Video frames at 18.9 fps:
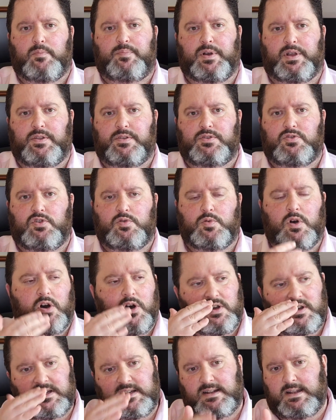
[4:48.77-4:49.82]
but you
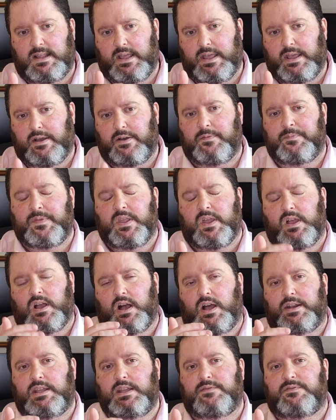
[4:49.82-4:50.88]
are clear.
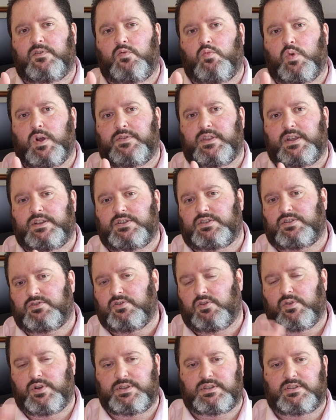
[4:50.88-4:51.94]
And even when there's
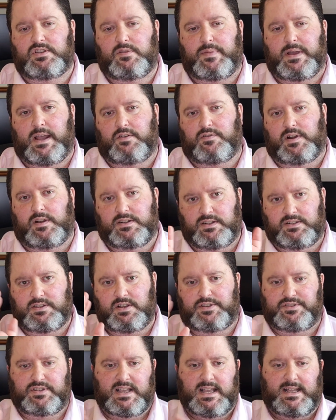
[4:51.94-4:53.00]
noise in the background, it
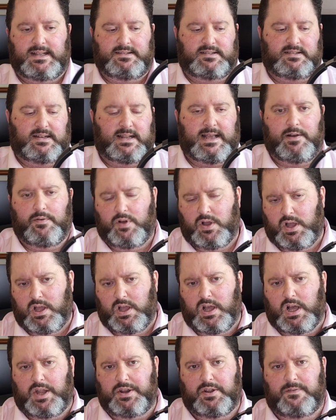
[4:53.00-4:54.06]
does cancel out
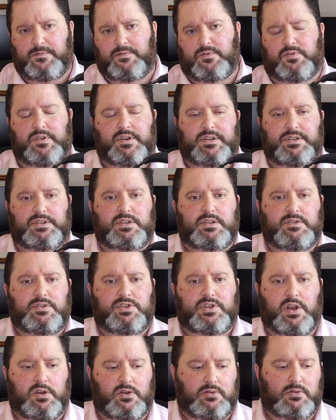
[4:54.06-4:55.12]
enough noise.
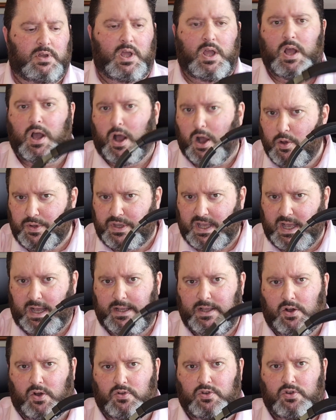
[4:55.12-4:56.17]
So
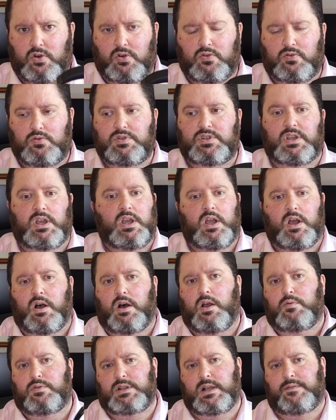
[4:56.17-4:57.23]
okay on calls,
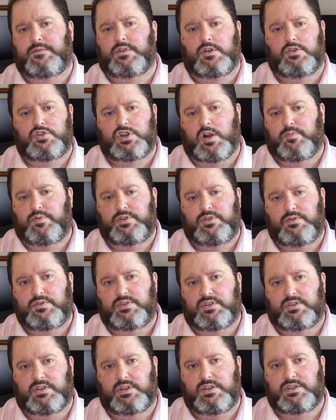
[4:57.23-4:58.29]
I would have no trouble
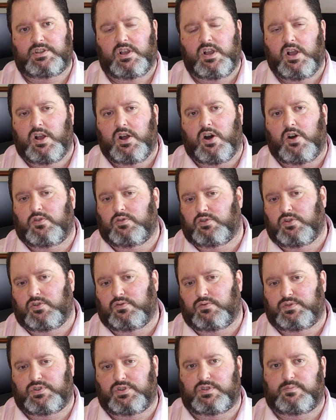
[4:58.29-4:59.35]
using these on
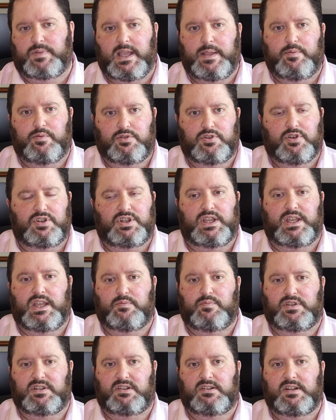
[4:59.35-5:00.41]
calls because people could hear
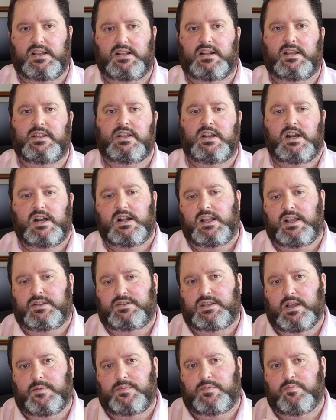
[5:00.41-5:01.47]
me clearly,
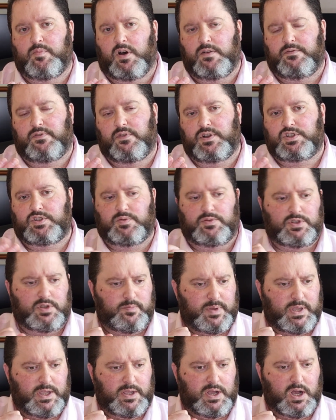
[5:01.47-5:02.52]
except my voice was a
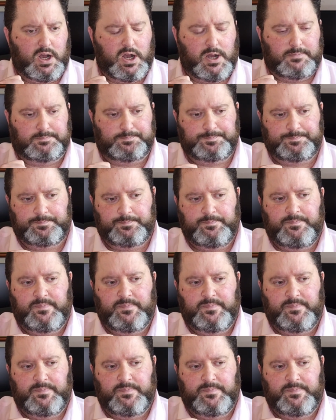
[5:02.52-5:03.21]
bit wasn't